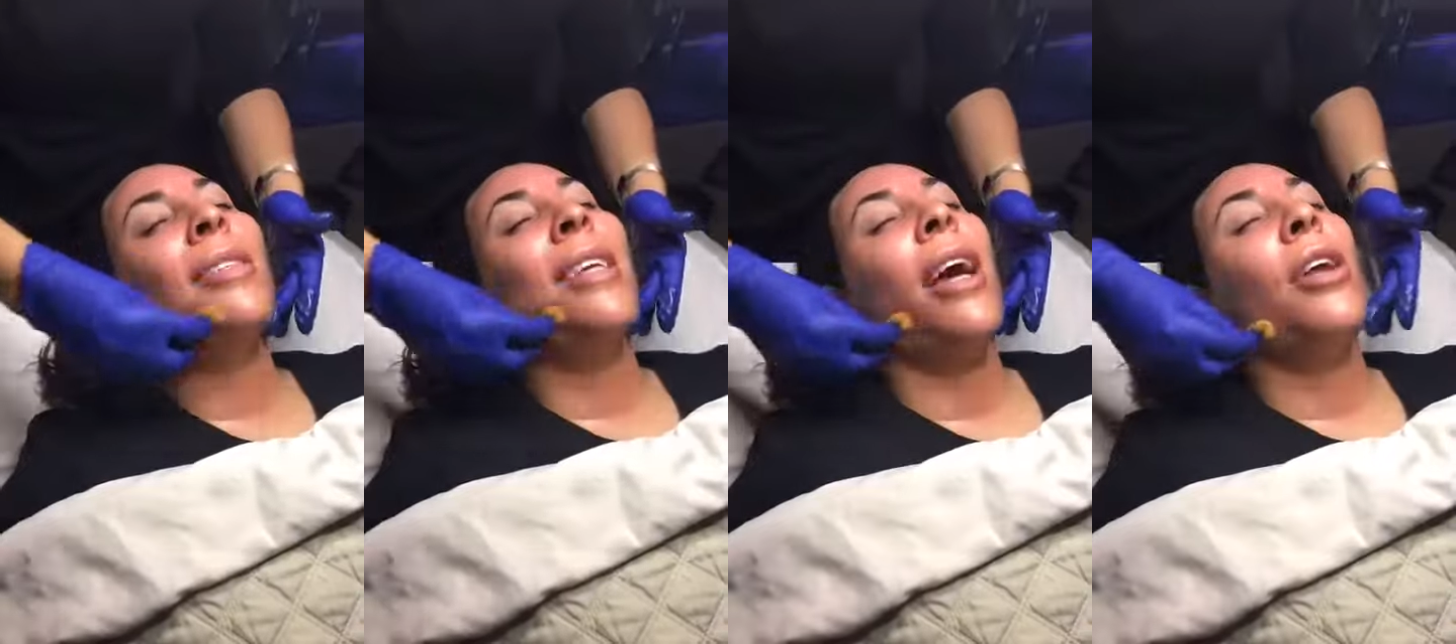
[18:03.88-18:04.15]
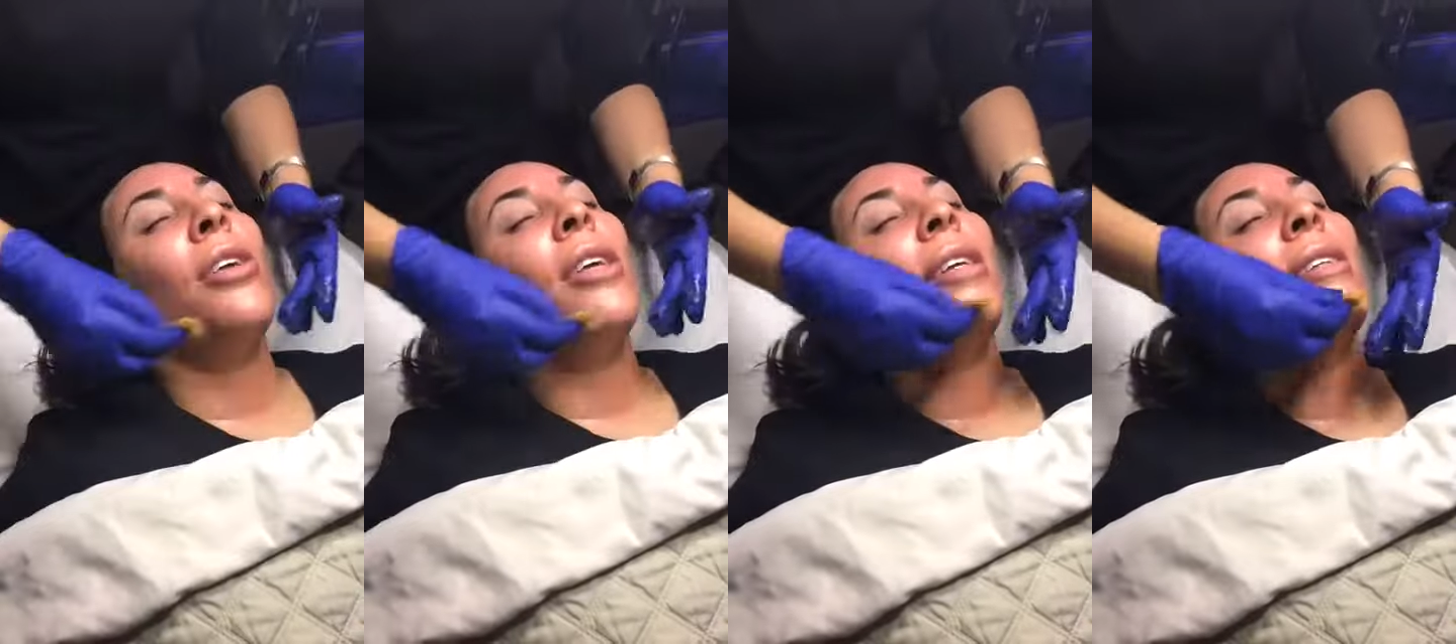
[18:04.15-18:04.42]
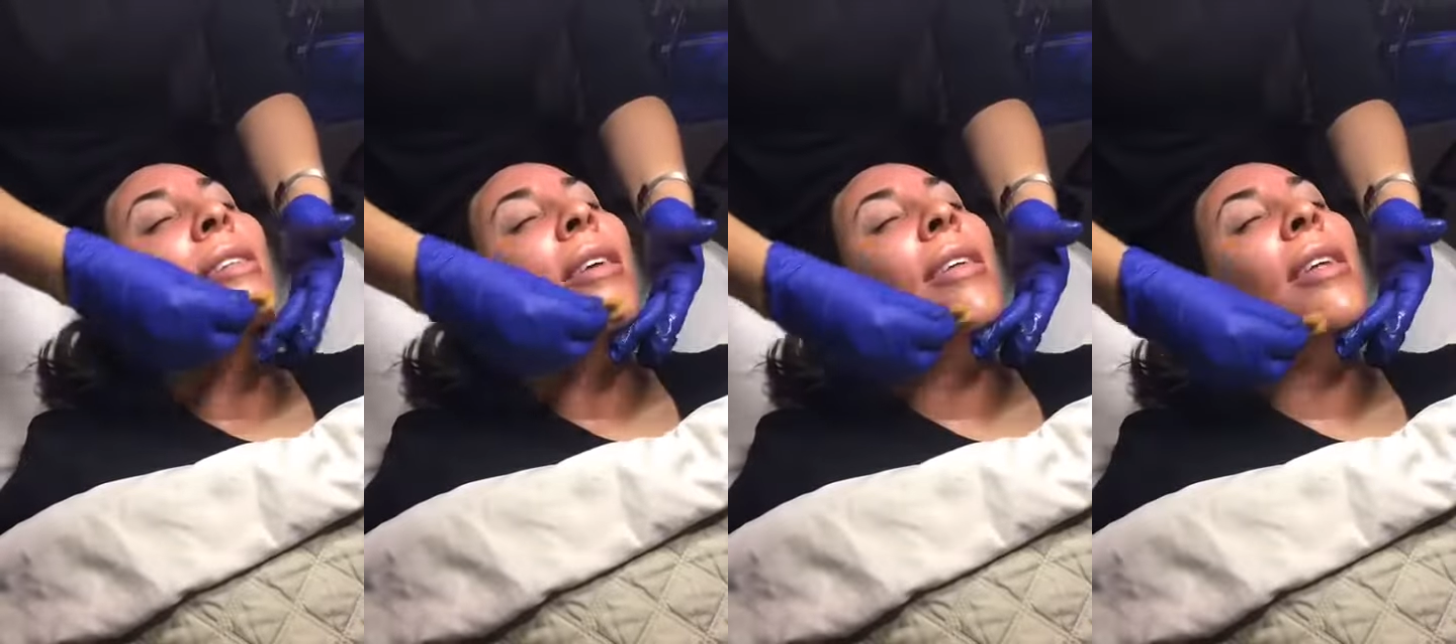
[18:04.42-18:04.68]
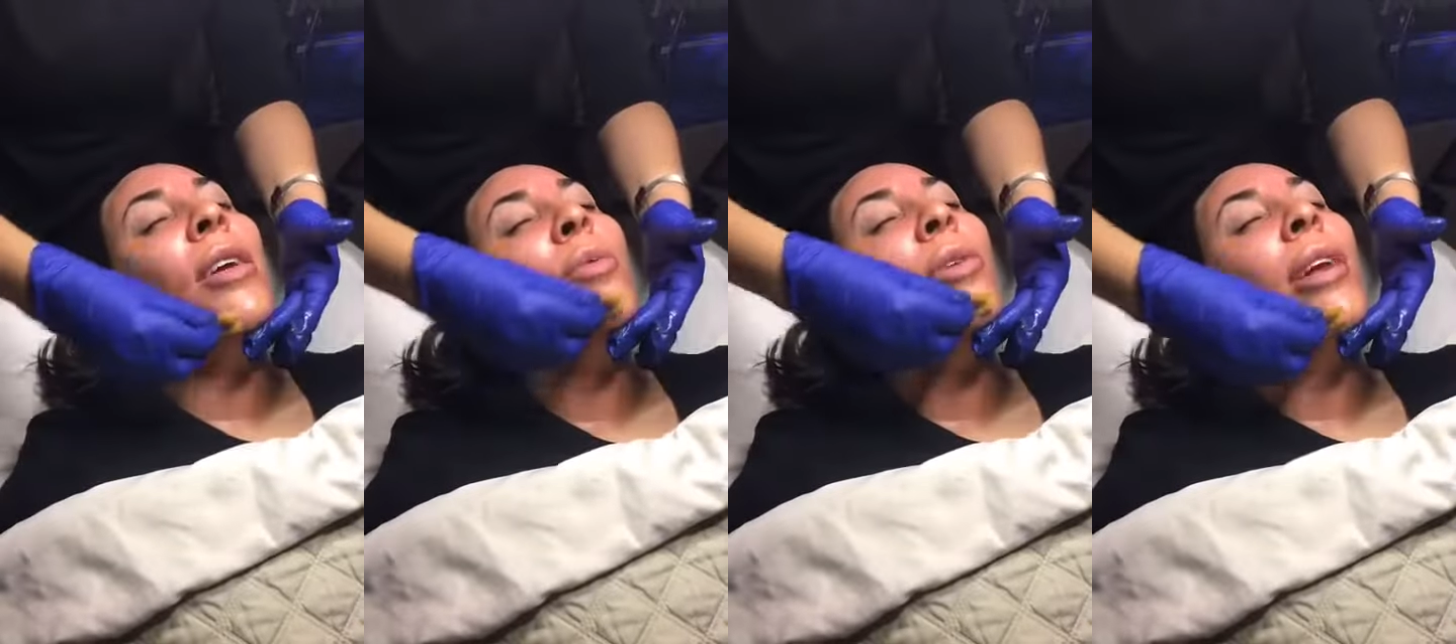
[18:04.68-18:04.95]
Saturday,
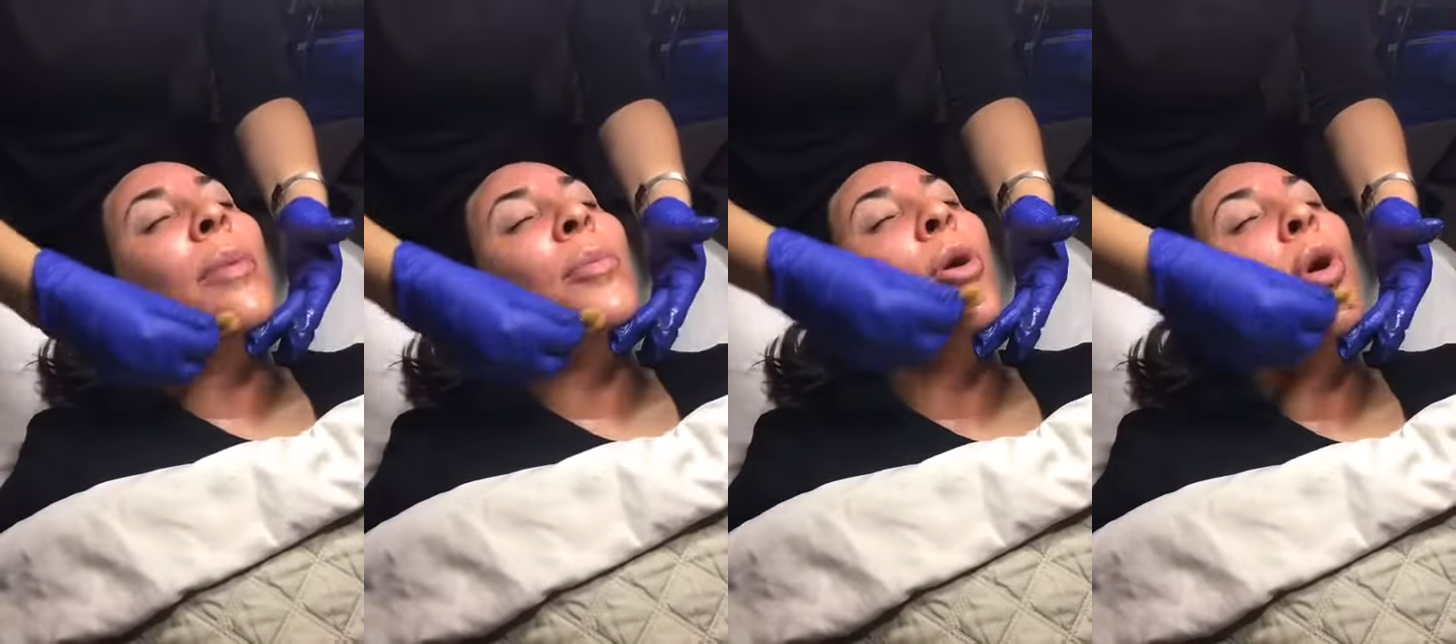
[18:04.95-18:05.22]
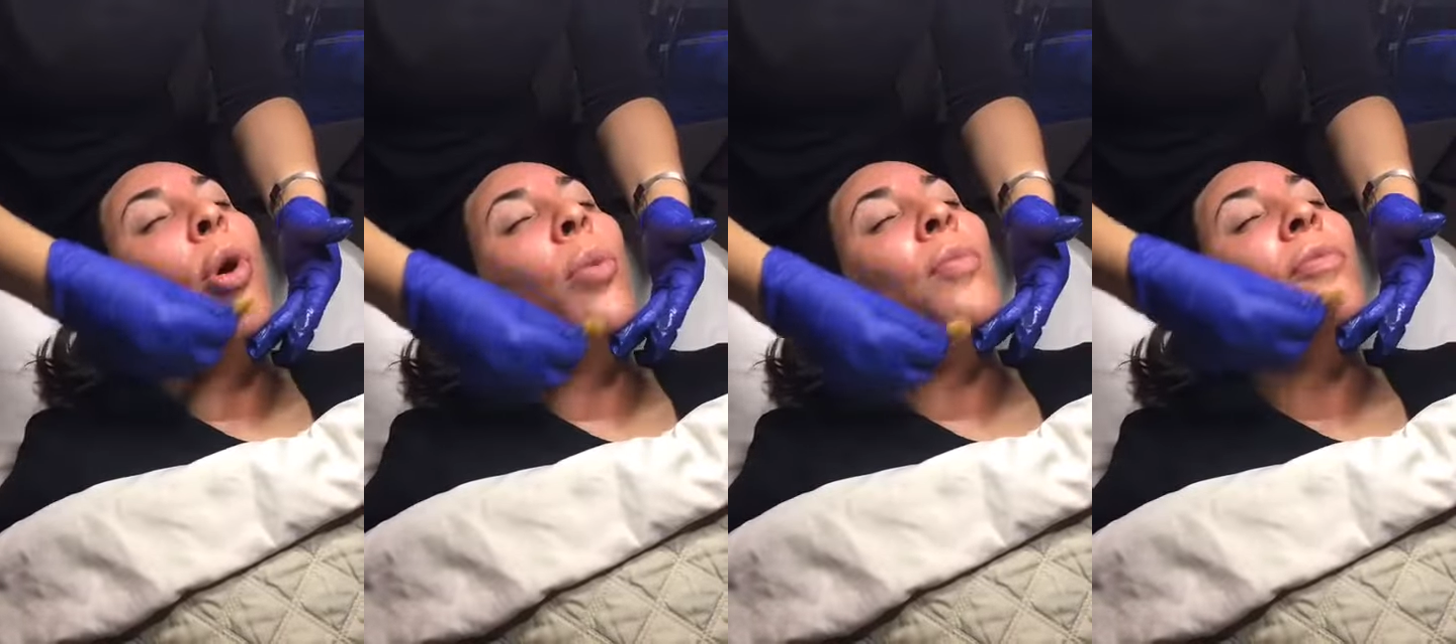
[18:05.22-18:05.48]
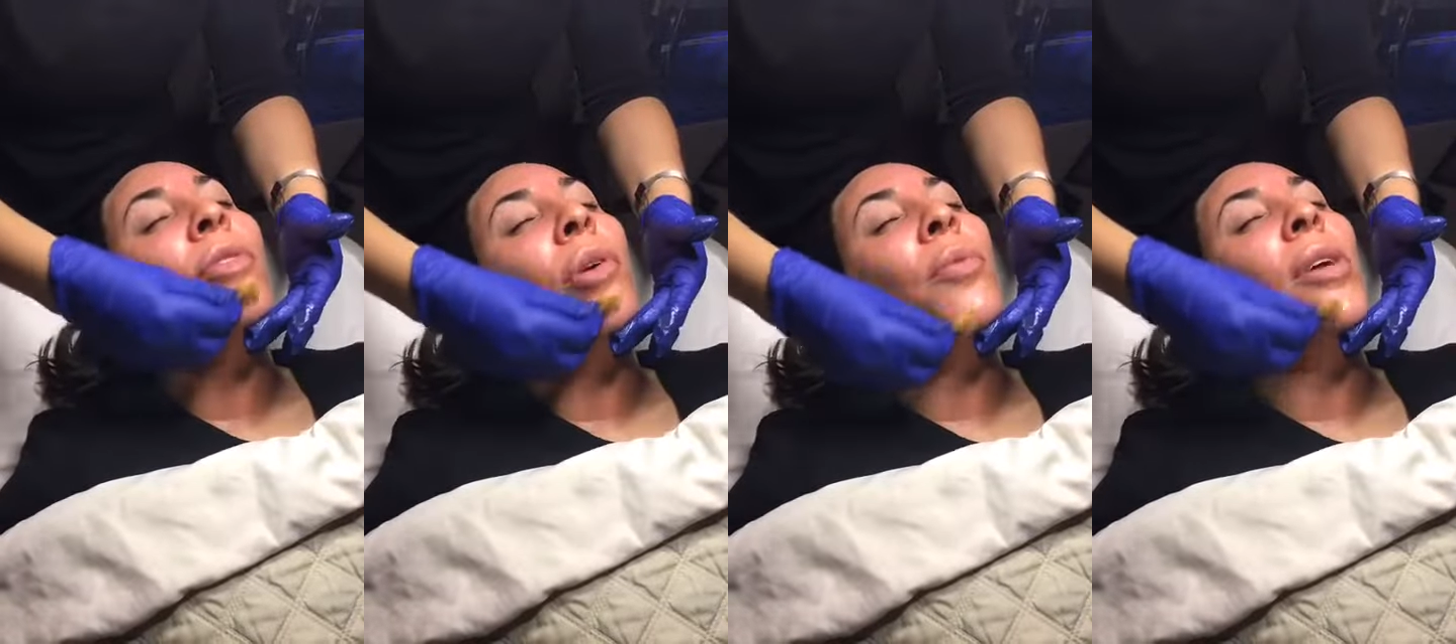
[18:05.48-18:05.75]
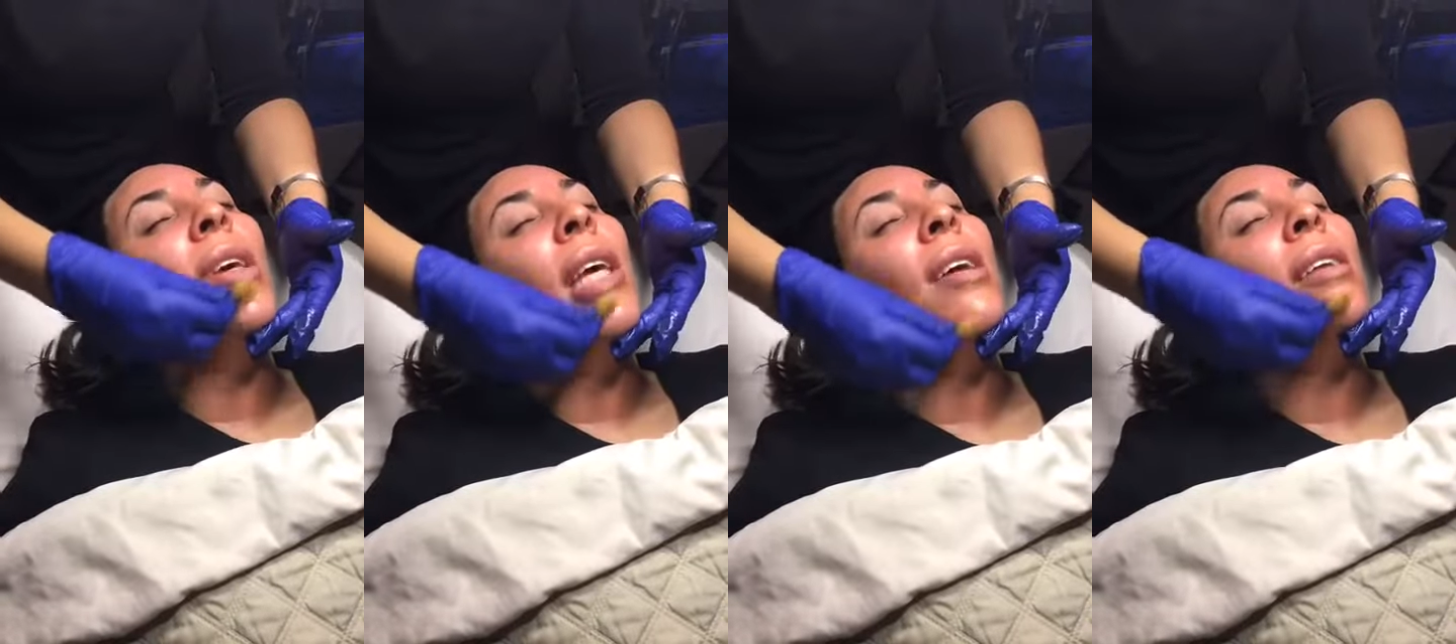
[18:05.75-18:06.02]
Sunday when I'm home for the
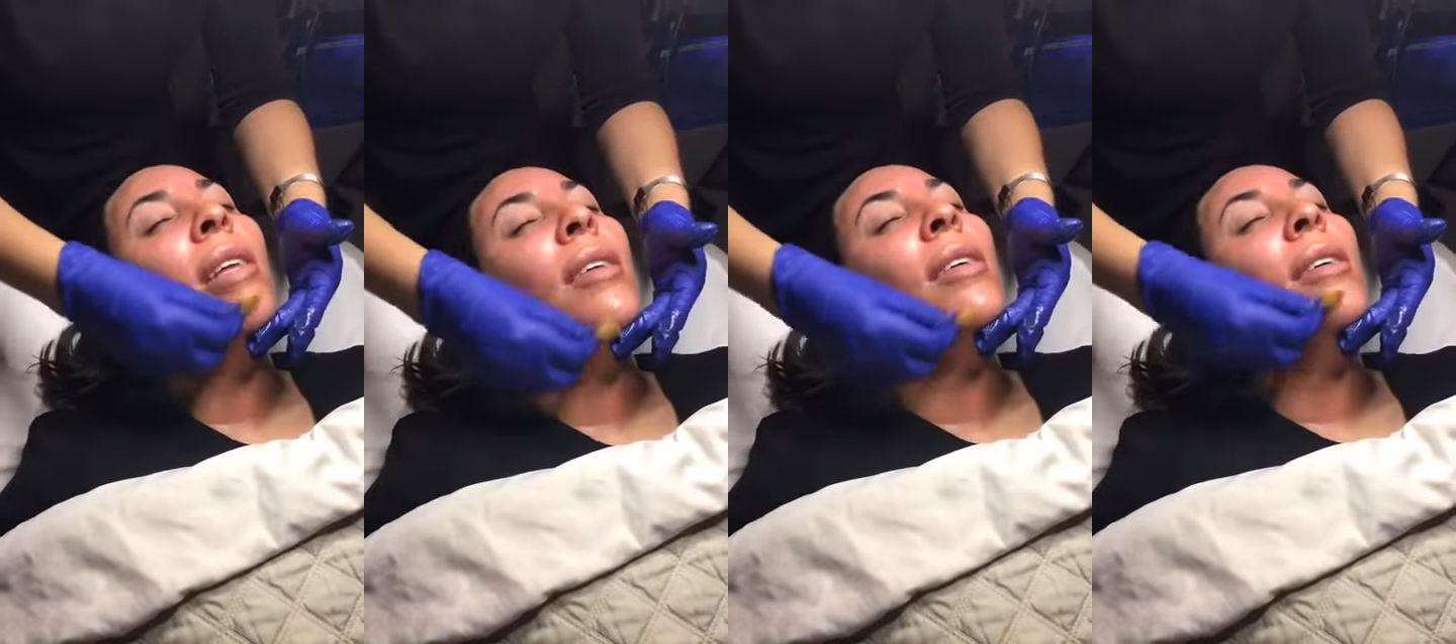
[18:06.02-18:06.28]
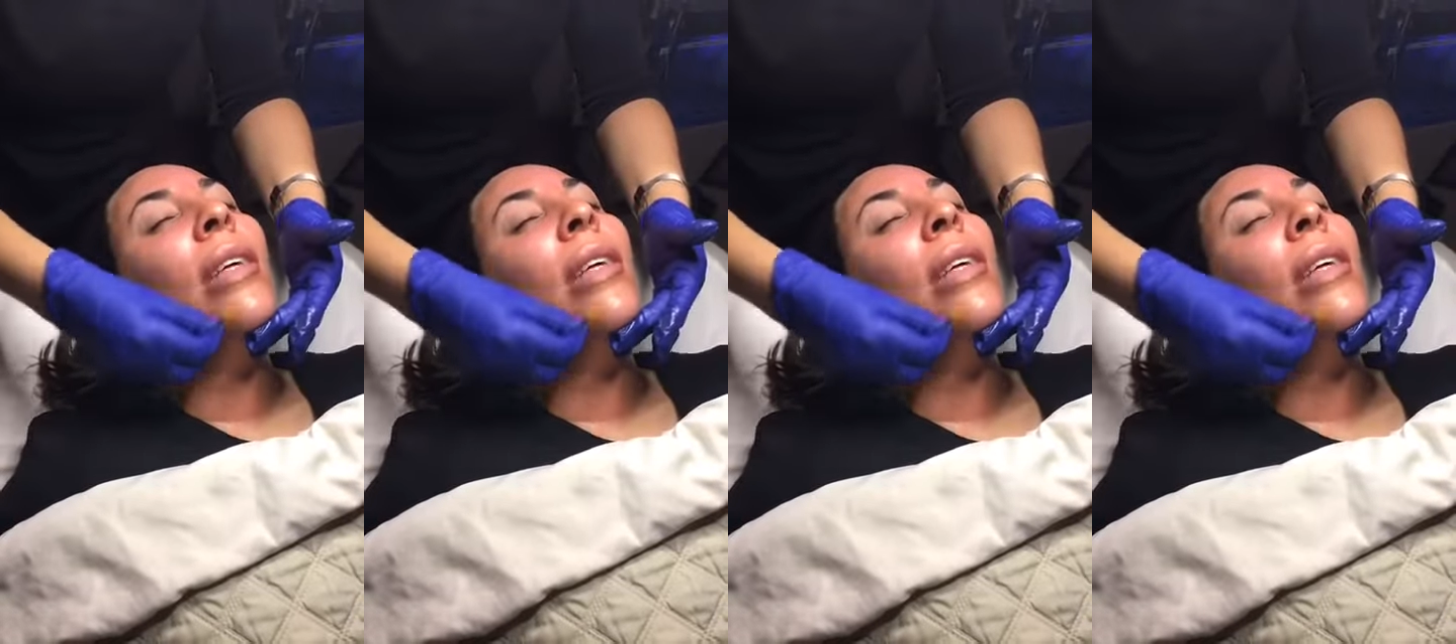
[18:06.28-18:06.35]
weekend,